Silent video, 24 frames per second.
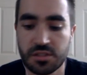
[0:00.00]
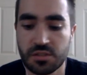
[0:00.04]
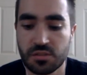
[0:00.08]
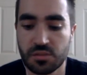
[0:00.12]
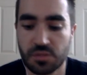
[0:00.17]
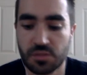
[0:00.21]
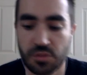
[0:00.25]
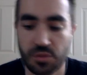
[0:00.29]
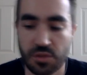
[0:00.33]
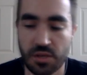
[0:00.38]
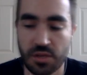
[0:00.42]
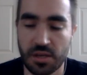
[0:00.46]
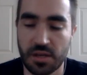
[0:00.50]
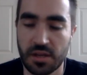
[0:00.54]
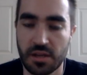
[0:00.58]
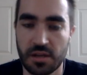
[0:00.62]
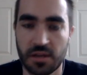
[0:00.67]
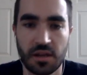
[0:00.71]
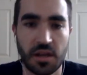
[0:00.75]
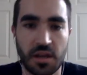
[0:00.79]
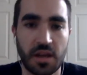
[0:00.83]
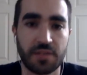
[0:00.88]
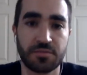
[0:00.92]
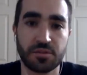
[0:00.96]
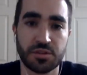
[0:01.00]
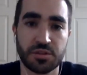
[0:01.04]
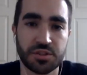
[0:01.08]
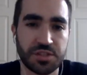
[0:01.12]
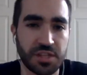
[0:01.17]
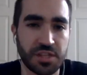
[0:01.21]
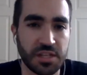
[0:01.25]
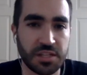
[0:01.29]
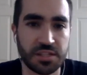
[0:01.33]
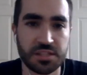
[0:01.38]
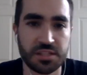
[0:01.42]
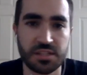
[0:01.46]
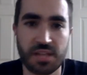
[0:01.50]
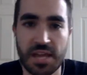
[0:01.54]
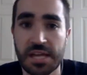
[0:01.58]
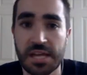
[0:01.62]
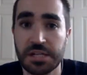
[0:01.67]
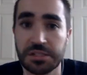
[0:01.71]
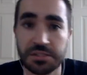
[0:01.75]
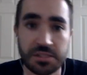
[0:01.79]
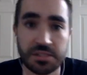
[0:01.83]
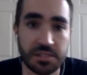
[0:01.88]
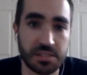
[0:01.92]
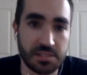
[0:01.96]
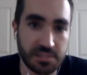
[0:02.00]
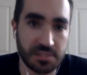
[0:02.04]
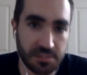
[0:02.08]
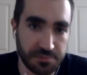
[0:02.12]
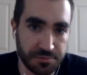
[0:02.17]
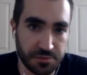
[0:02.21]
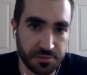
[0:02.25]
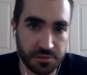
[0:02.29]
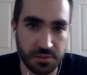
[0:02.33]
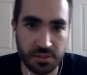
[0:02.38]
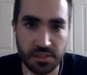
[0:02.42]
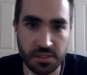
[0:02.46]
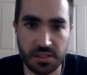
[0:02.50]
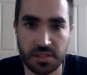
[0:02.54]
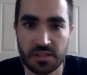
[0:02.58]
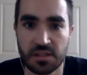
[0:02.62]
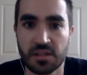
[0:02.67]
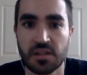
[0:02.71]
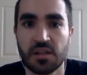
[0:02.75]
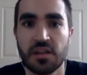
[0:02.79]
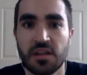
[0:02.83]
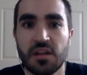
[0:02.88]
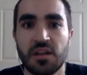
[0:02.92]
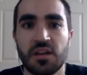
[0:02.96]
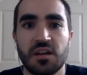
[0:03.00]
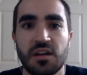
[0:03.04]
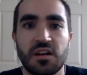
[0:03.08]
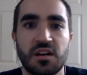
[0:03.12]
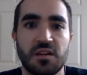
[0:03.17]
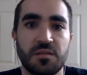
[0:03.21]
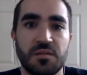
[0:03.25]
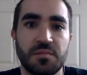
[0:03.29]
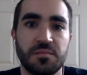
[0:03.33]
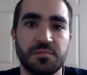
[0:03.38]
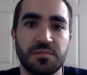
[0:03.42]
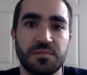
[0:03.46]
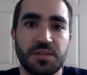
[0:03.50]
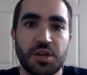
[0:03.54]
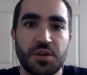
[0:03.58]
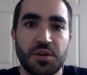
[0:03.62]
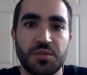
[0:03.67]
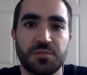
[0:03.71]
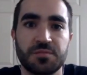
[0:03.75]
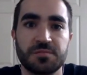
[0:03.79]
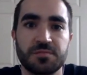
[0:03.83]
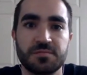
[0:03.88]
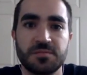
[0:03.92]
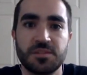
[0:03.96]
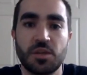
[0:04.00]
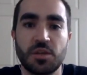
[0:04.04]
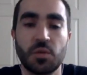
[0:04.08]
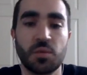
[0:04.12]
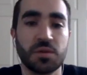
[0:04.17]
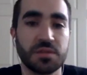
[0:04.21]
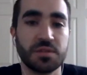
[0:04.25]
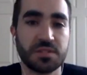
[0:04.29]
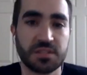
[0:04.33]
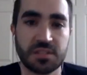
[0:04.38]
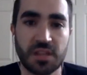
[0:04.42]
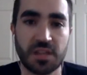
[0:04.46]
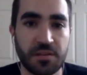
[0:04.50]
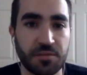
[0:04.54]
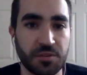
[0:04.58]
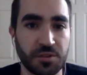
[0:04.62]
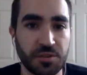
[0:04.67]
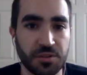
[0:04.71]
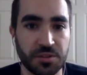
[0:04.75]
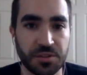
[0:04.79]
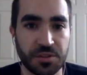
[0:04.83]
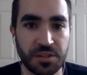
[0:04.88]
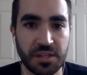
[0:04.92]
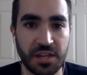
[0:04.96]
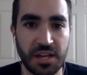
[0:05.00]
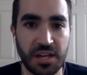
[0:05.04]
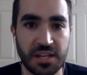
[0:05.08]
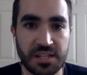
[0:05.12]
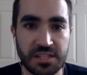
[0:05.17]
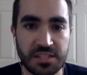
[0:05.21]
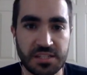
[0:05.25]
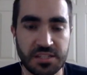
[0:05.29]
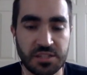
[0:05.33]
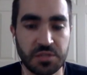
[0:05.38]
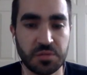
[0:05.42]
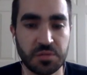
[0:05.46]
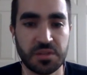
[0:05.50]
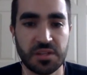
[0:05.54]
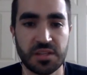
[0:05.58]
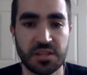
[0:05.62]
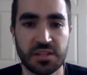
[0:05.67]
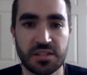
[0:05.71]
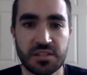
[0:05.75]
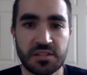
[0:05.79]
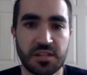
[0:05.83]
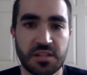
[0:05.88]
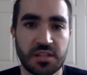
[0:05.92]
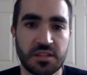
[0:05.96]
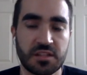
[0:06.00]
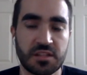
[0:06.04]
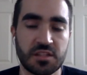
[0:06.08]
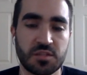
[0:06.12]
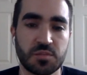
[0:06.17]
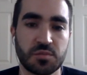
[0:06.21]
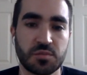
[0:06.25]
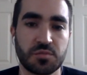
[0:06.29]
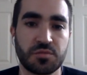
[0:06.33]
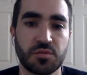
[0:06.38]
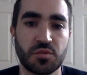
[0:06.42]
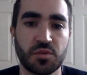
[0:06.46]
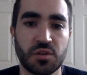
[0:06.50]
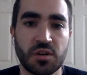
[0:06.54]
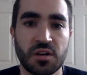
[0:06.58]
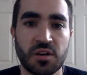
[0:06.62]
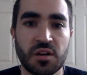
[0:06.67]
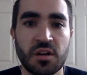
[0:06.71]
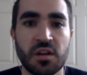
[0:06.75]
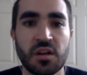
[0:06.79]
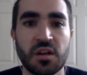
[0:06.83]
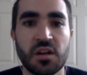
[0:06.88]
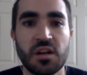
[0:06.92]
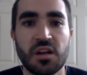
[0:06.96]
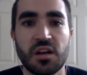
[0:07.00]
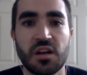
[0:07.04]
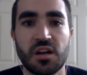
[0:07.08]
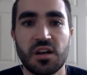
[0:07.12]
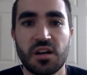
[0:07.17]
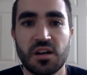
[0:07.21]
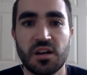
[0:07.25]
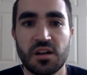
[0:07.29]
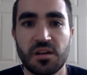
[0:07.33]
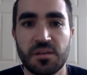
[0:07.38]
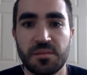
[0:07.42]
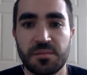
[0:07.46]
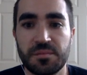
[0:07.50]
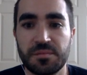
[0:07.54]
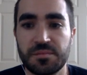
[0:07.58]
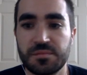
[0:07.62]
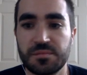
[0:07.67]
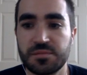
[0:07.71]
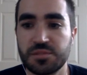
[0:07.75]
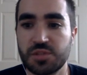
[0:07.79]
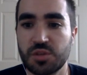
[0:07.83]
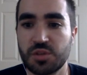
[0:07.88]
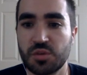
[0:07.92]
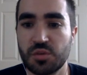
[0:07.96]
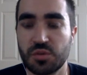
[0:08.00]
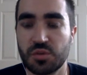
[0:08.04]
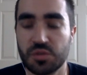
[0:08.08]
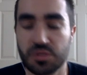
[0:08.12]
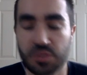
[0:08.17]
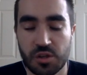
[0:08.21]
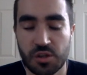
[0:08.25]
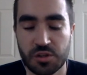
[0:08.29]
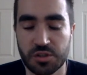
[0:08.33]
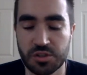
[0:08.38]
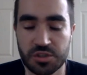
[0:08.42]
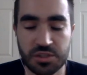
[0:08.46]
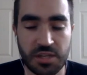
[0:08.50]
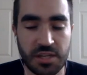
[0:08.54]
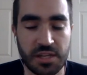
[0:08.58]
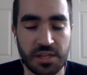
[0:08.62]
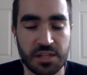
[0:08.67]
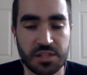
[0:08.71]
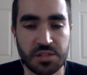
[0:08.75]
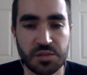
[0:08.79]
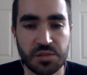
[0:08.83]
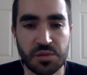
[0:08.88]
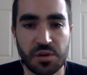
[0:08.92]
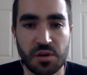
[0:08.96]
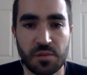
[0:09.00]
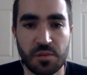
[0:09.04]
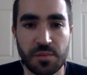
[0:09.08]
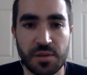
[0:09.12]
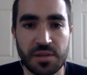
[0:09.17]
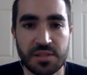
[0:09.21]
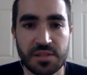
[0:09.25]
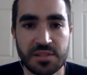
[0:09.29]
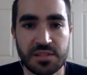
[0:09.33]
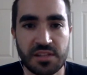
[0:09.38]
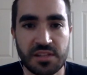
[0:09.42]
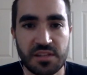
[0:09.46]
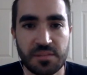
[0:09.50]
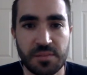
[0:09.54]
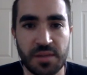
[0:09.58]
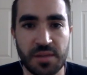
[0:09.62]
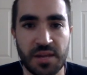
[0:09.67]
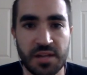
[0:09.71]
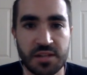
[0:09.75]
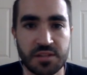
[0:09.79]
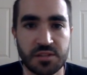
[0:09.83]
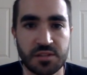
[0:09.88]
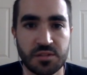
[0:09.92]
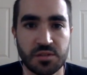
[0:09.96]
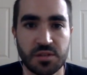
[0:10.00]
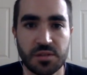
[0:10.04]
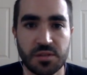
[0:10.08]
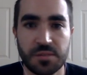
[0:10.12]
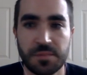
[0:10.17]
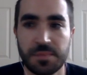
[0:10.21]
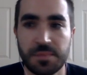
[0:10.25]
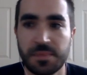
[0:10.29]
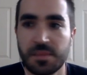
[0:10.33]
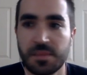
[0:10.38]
You know, kind of every state's handling it differently. Um, you know, no one's ever really had to deal with anything like this before. Um, so we're all just kind of doing our best to get back to it.